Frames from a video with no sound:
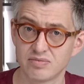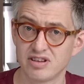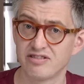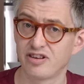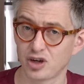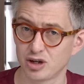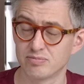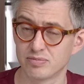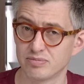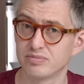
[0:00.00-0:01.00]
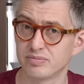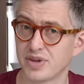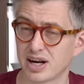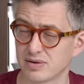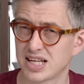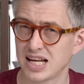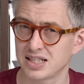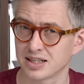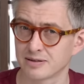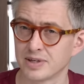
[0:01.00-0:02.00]
the volume that I was
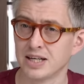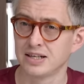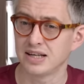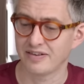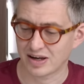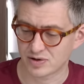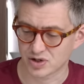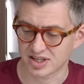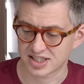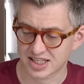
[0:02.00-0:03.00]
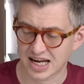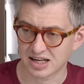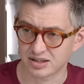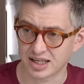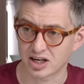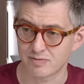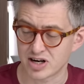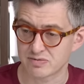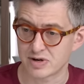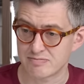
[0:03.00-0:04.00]
getting. If that was on a scale, I could
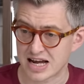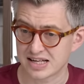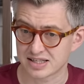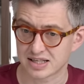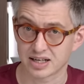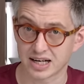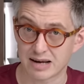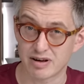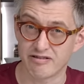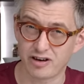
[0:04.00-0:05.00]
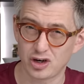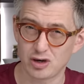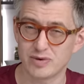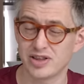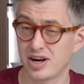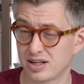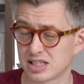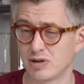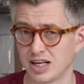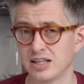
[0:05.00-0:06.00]
measure my mass, I could get my volume, and then
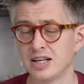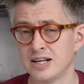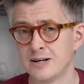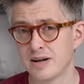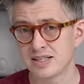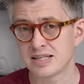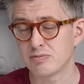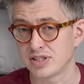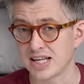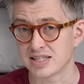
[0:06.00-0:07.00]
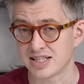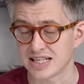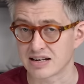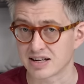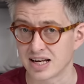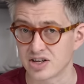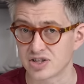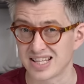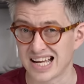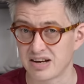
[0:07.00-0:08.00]
ultimately a simple density
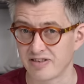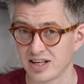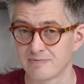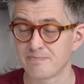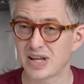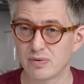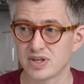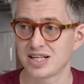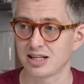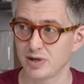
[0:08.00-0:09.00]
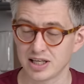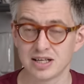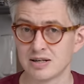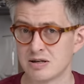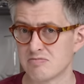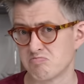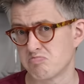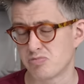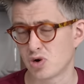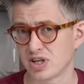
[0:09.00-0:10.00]
calculation at the end of it. That would tell me,
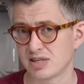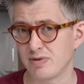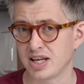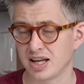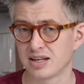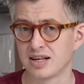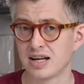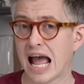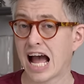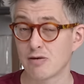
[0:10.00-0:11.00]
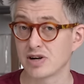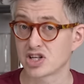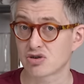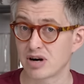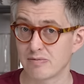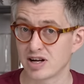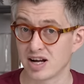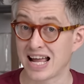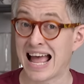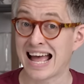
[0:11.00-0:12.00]
broadly speaking, how much crema
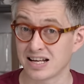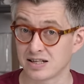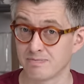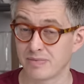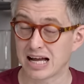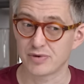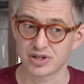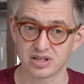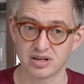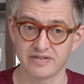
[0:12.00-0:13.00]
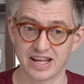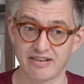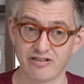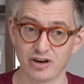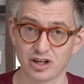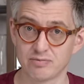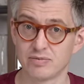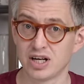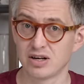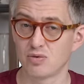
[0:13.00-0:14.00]
I had, how much of that
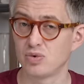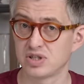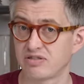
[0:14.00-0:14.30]
volume was